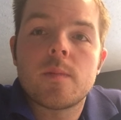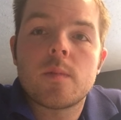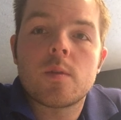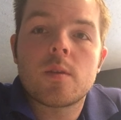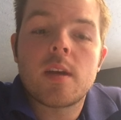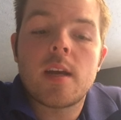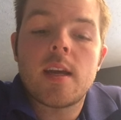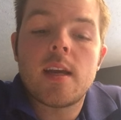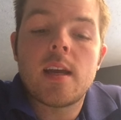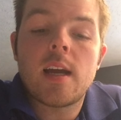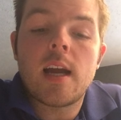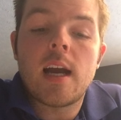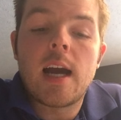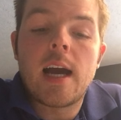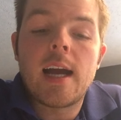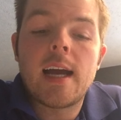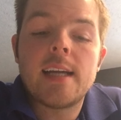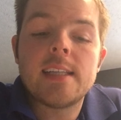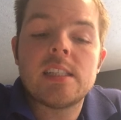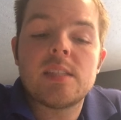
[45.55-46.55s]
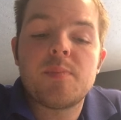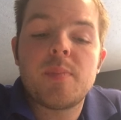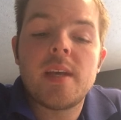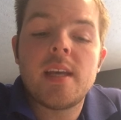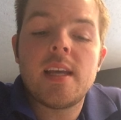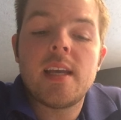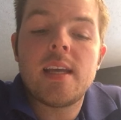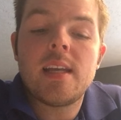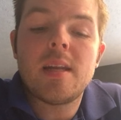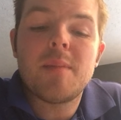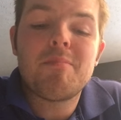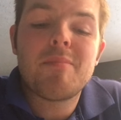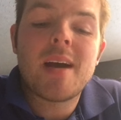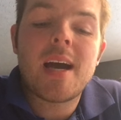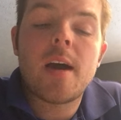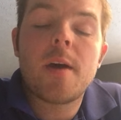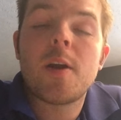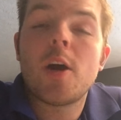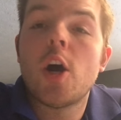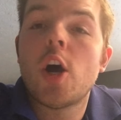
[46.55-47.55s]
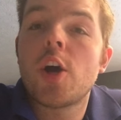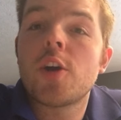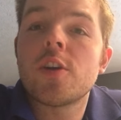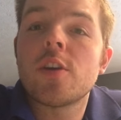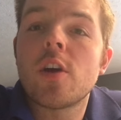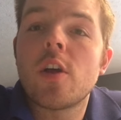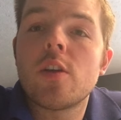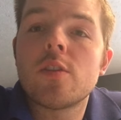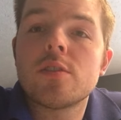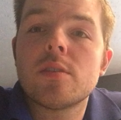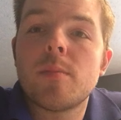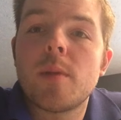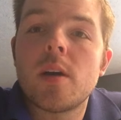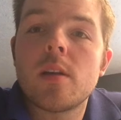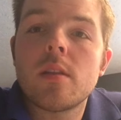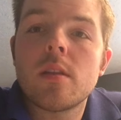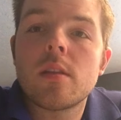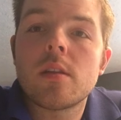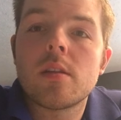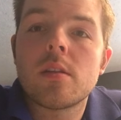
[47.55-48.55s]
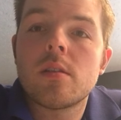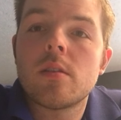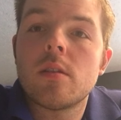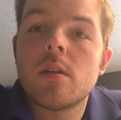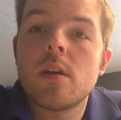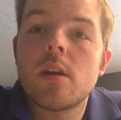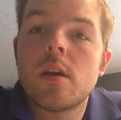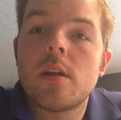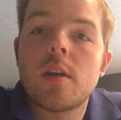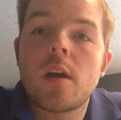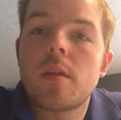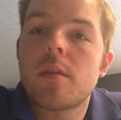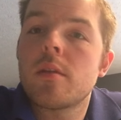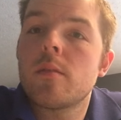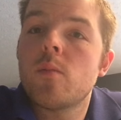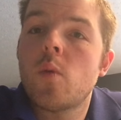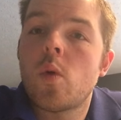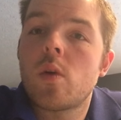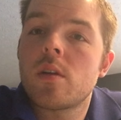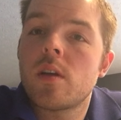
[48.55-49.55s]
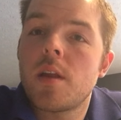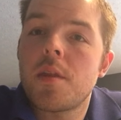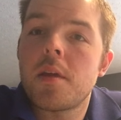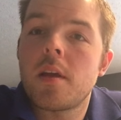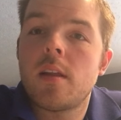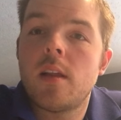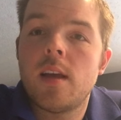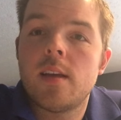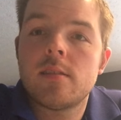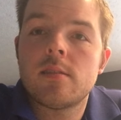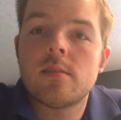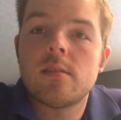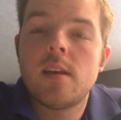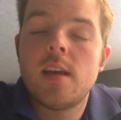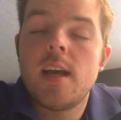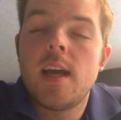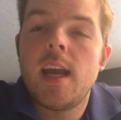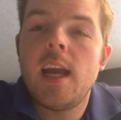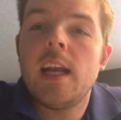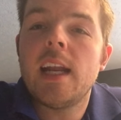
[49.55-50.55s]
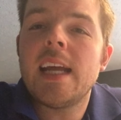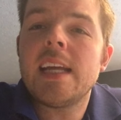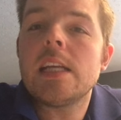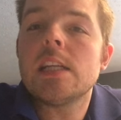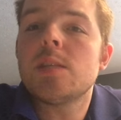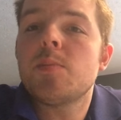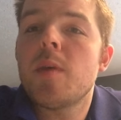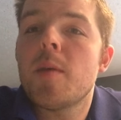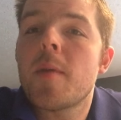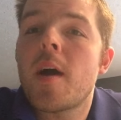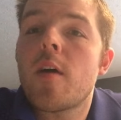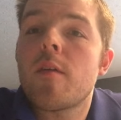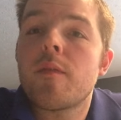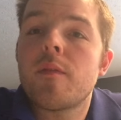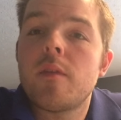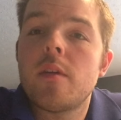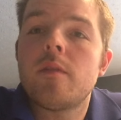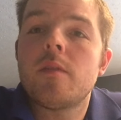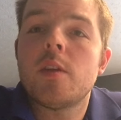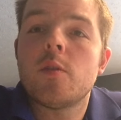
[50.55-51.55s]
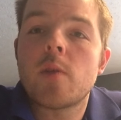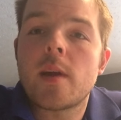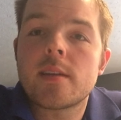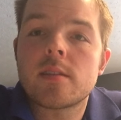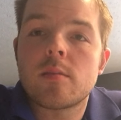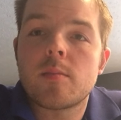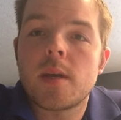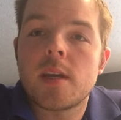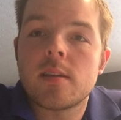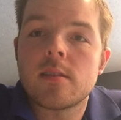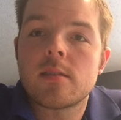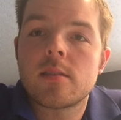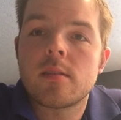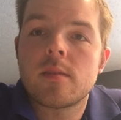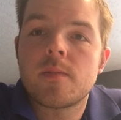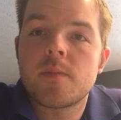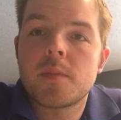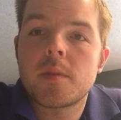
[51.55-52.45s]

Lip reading: Okay, I spend about $100 a month, nothing more, nothing less, and that gets me about 50 resumes.